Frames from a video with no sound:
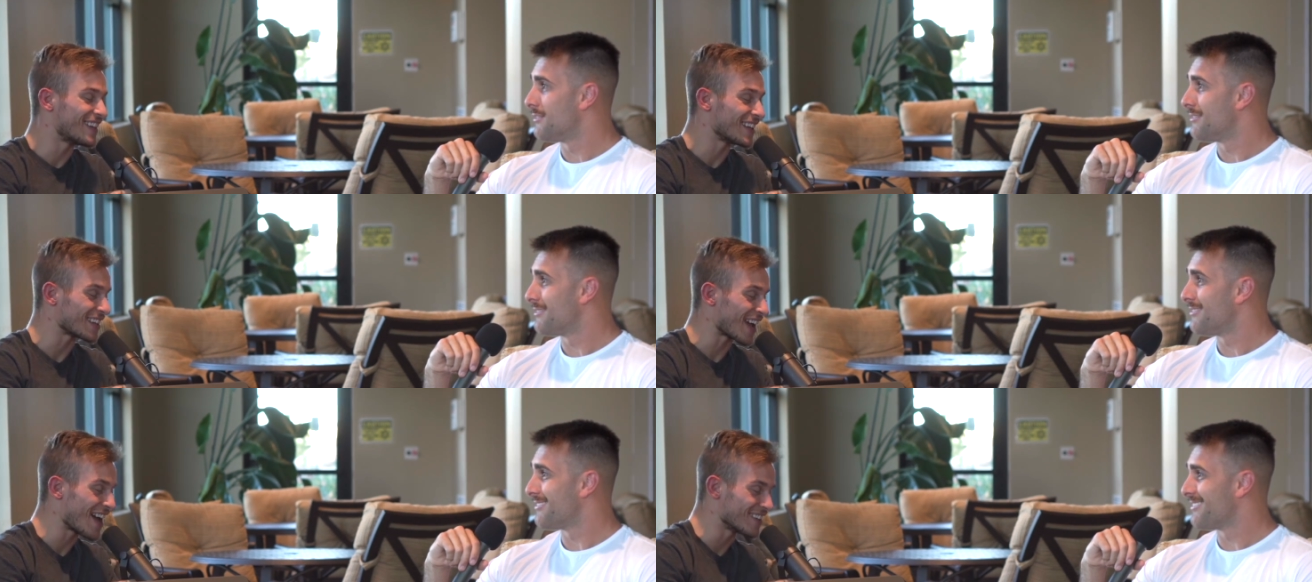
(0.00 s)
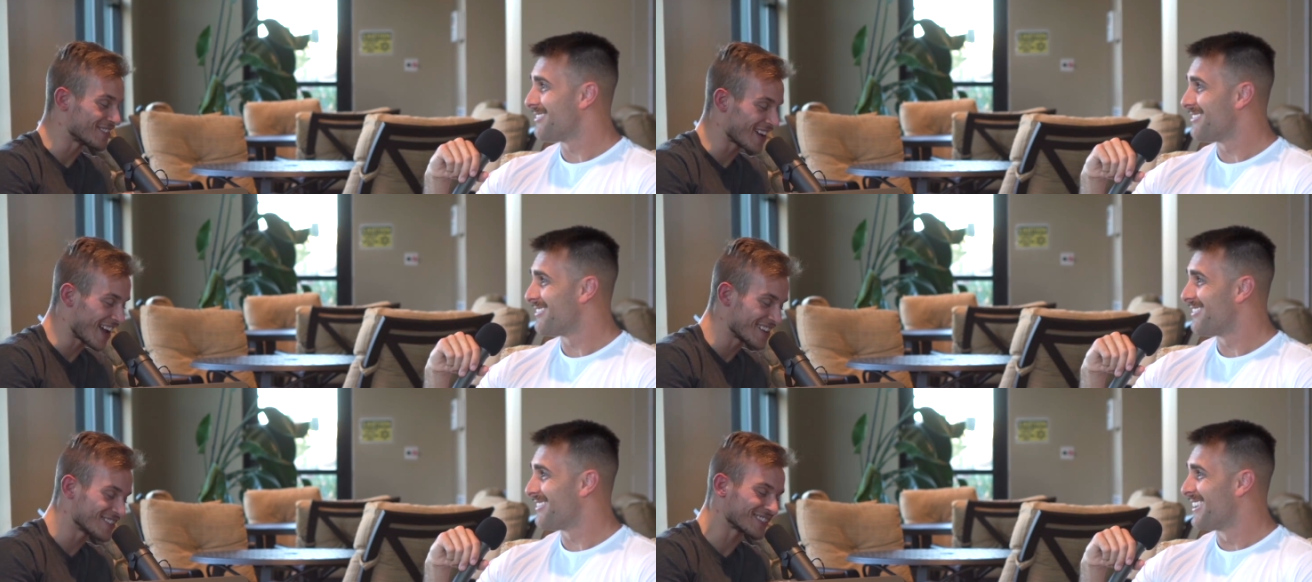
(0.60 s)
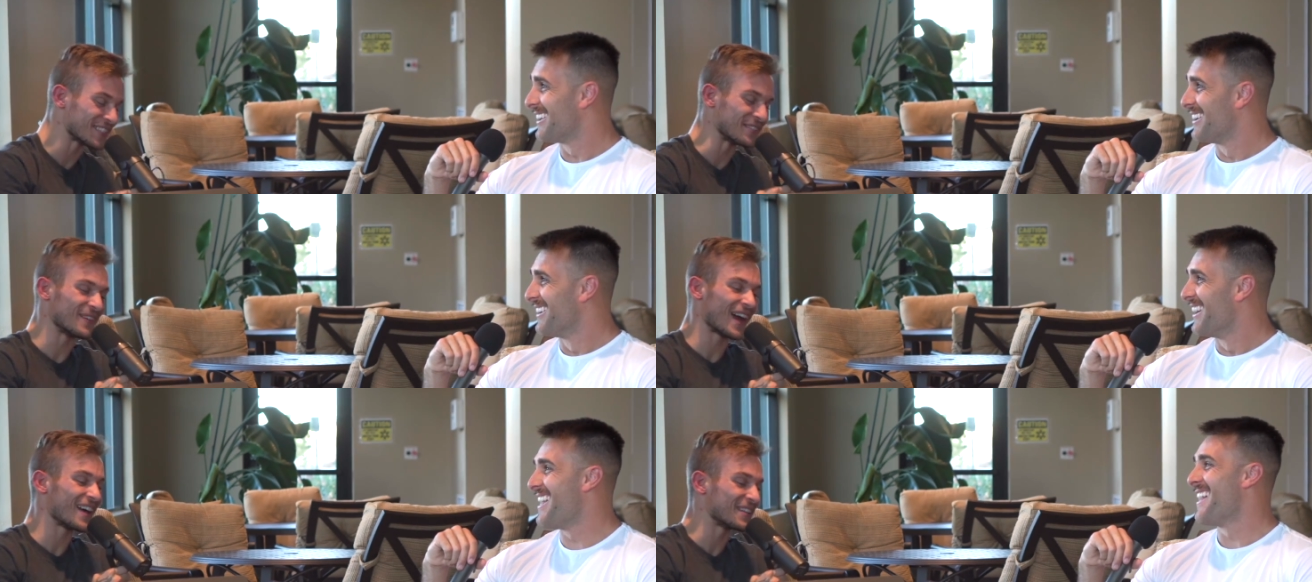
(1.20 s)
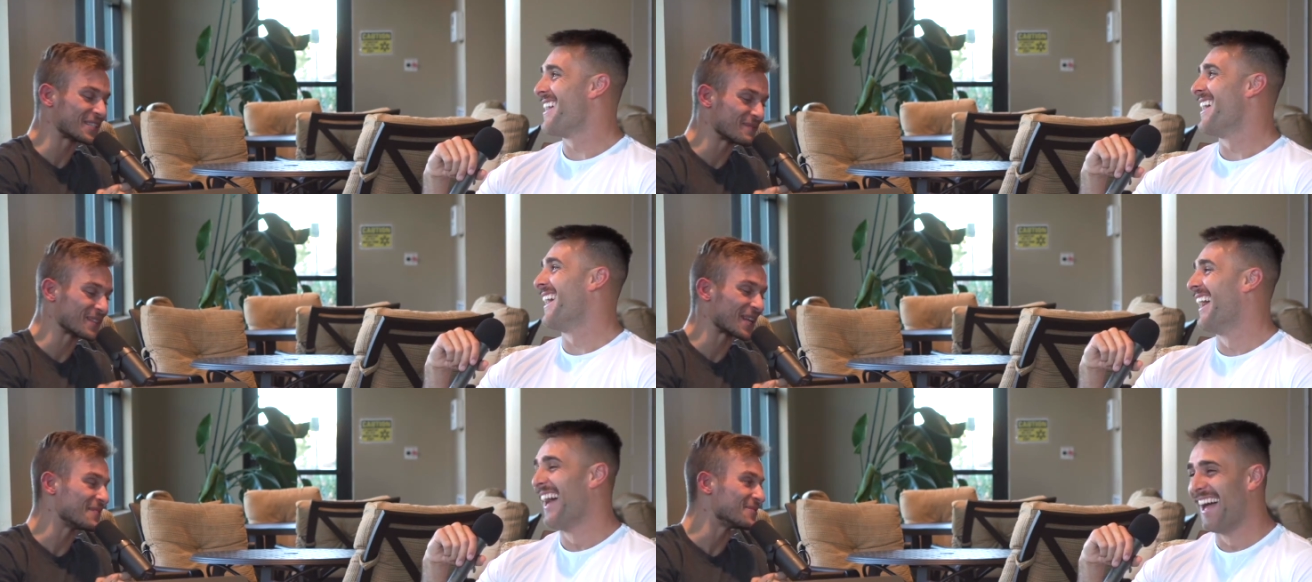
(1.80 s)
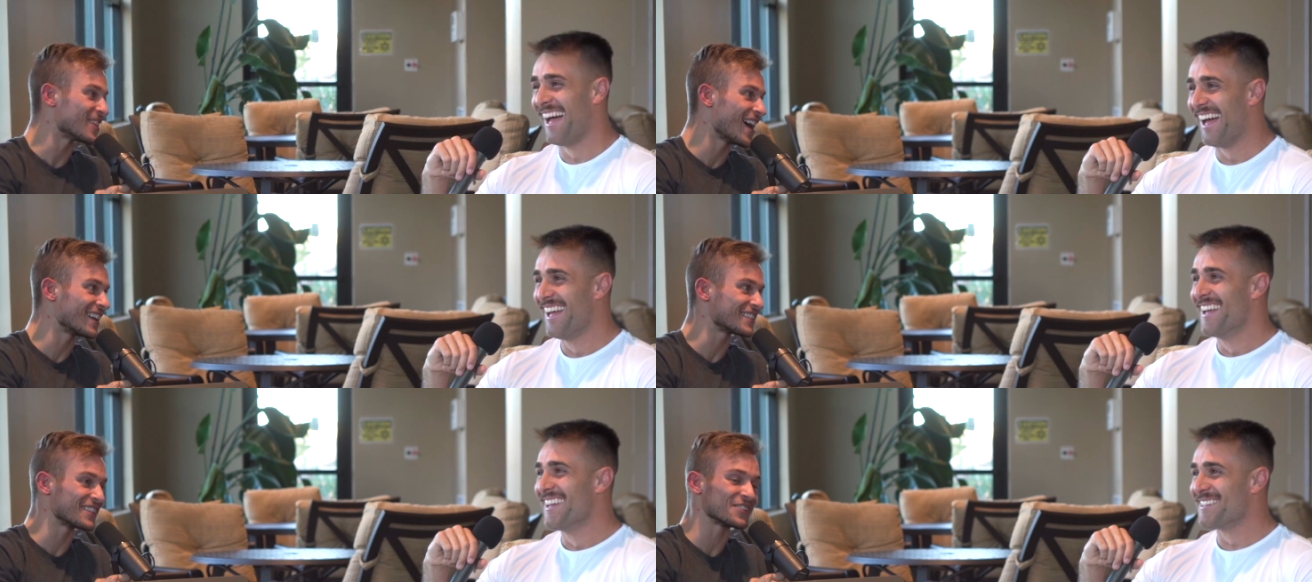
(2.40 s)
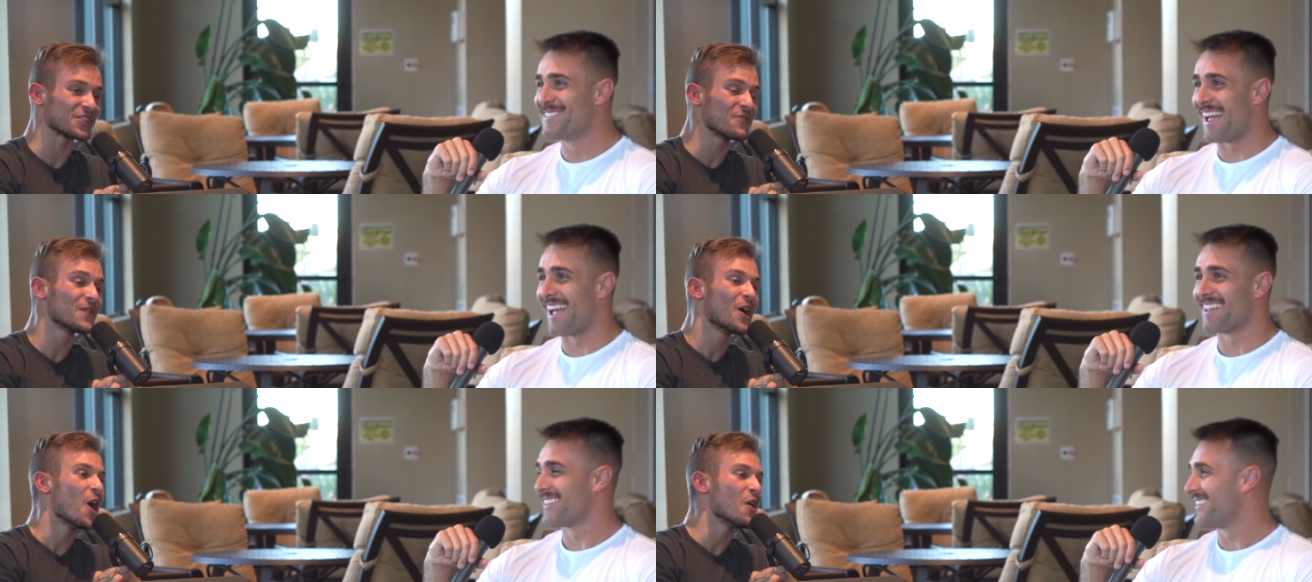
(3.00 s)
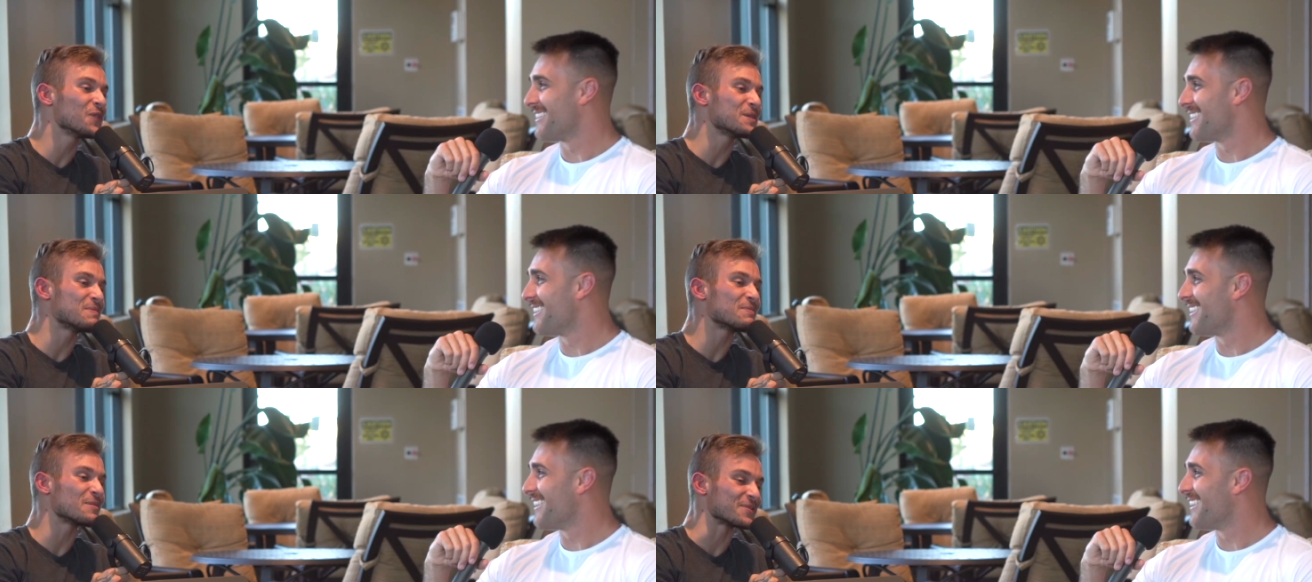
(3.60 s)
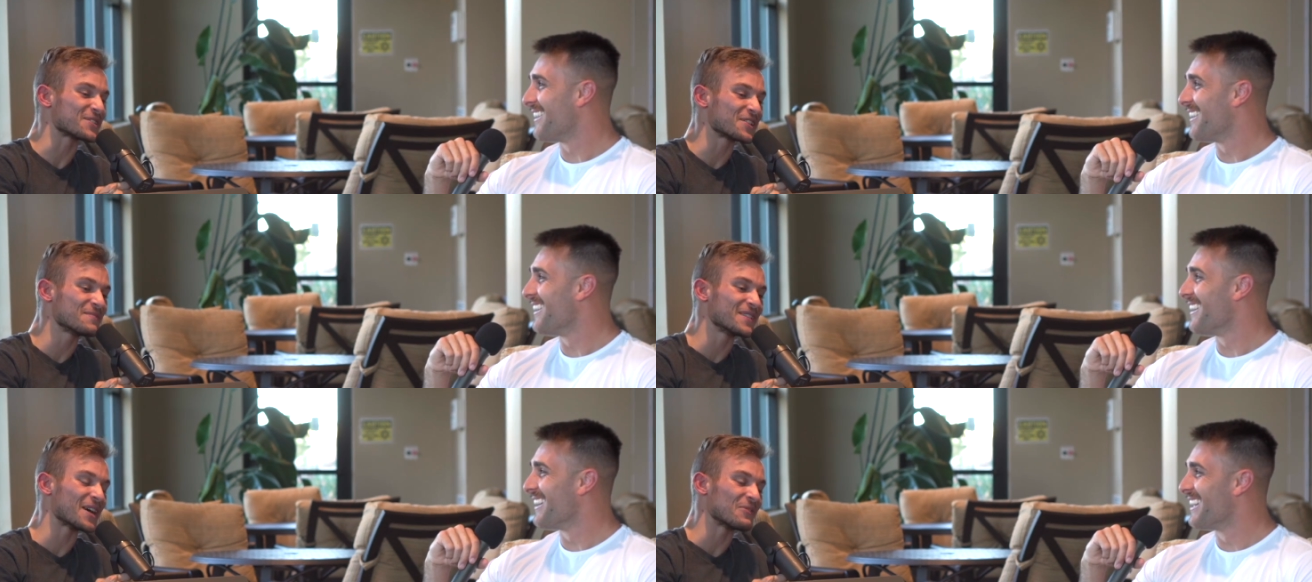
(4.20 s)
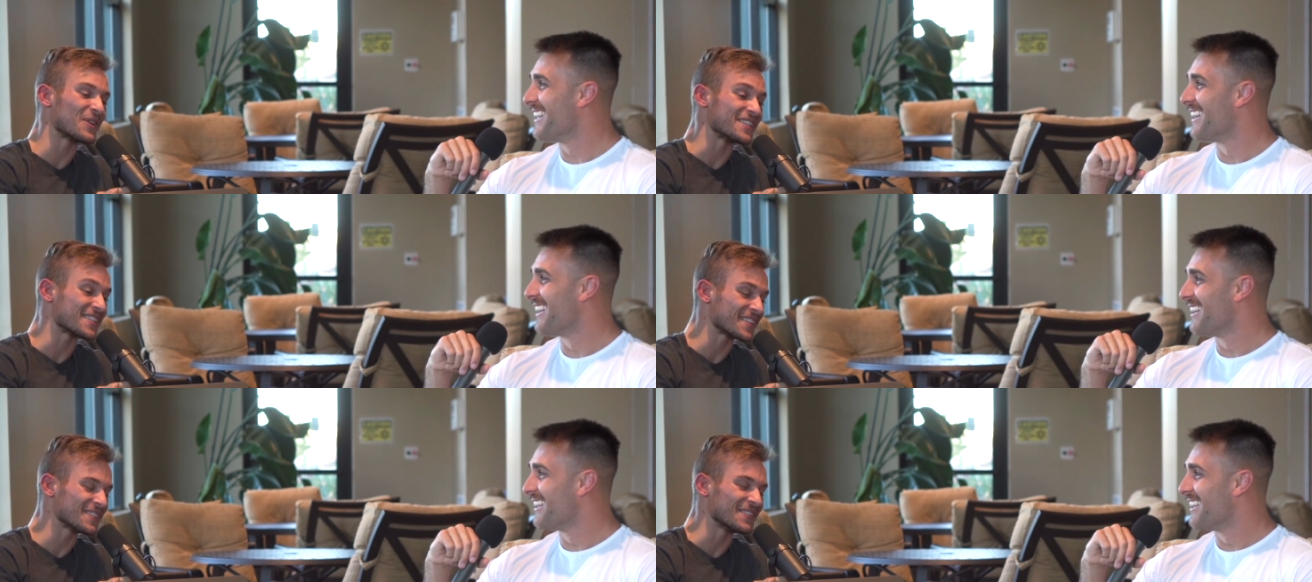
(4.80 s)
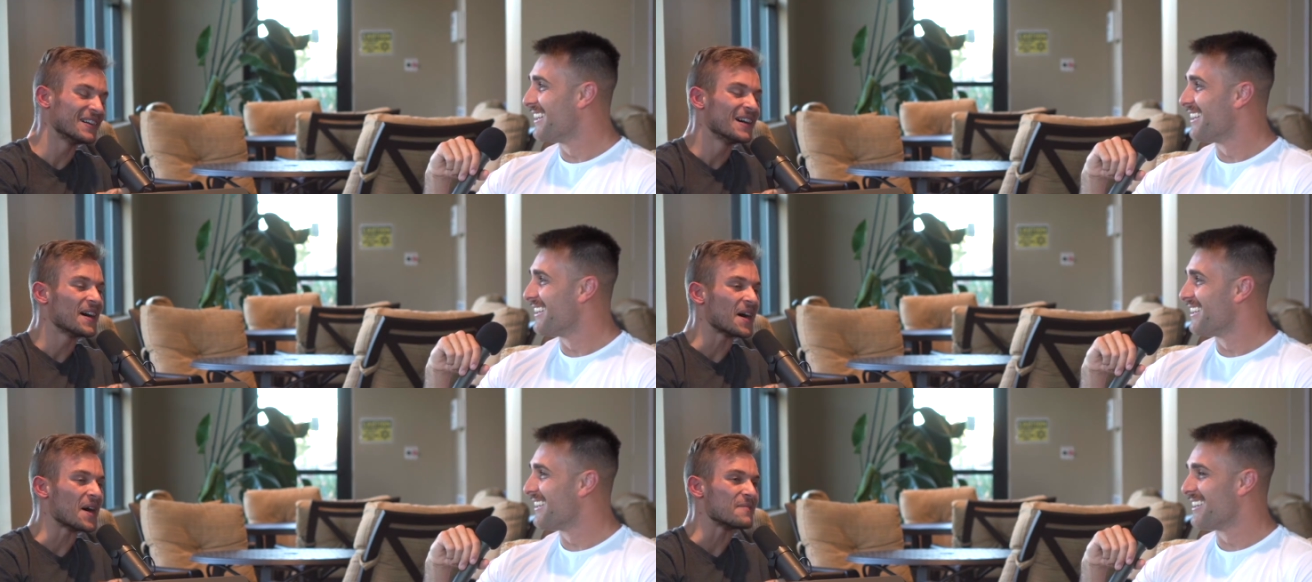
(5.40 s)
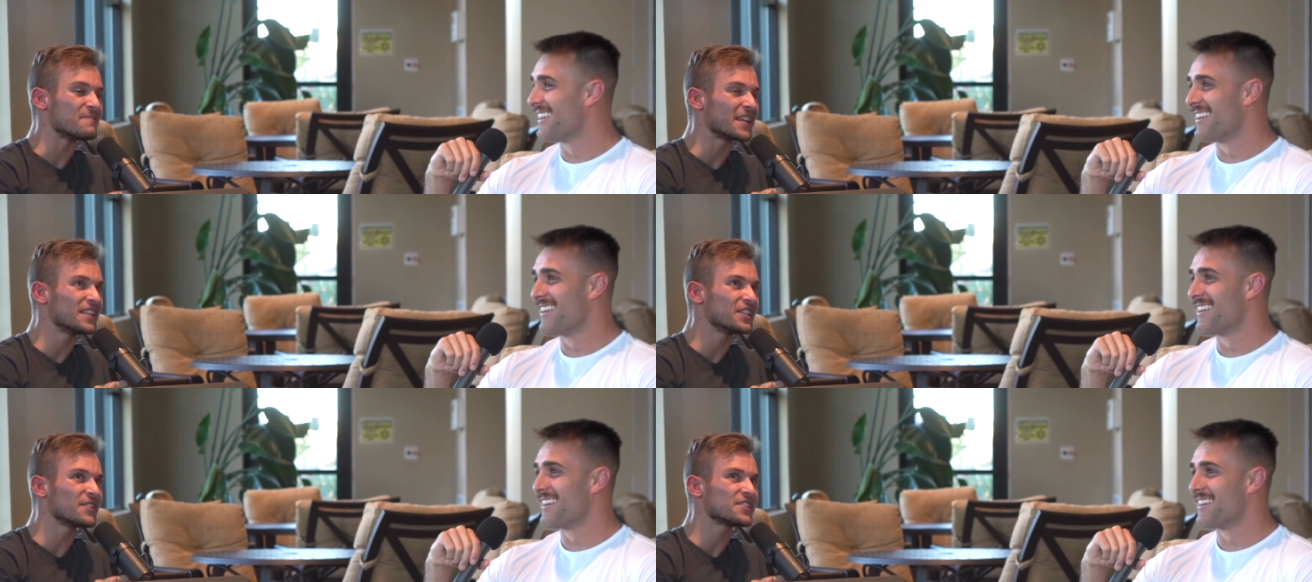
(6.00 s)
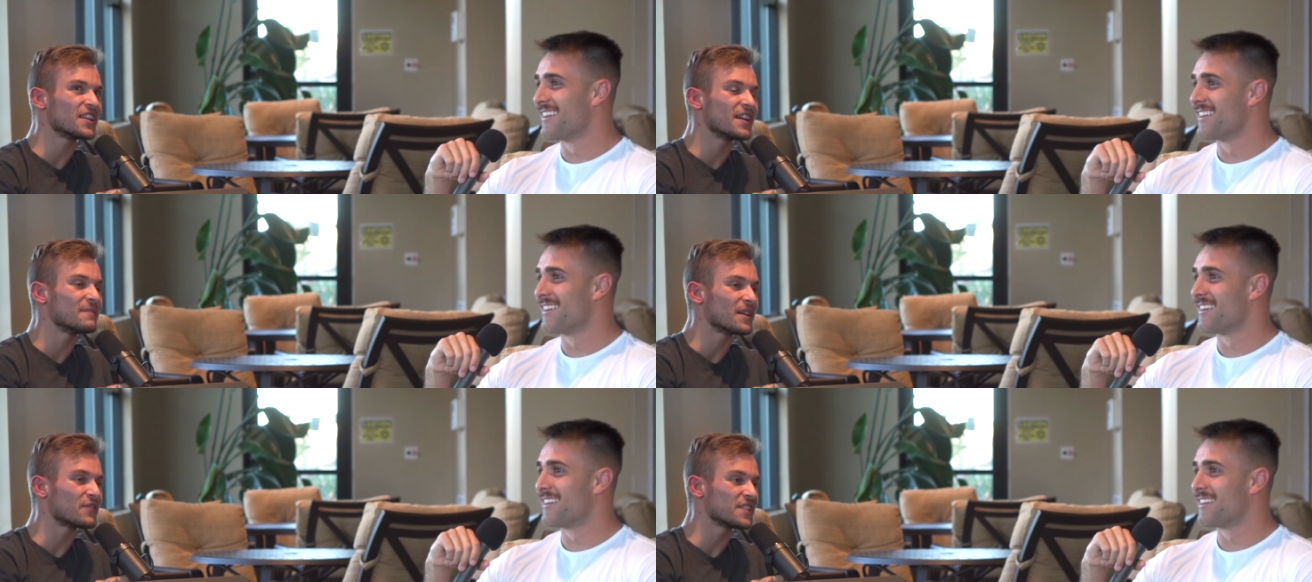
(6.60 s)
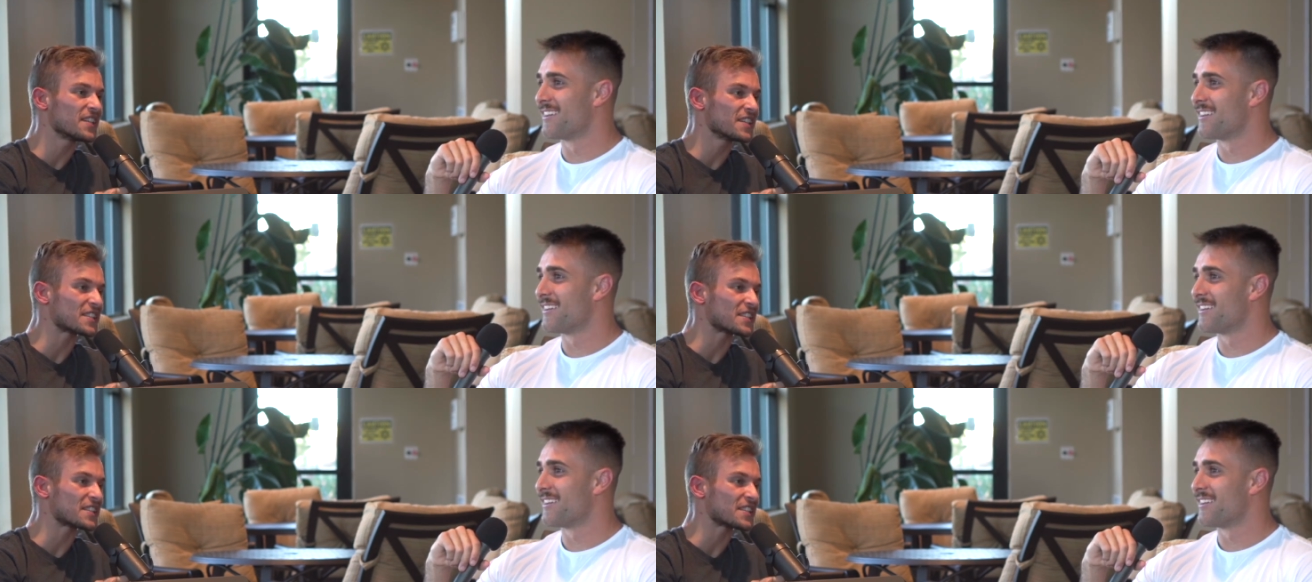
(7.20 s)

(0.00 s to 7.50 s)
Speaker 1: that ad adjective added to me that I'm jacked. You know, so hopefully people perceive me that way still. Uh, but it, you know, it's my physique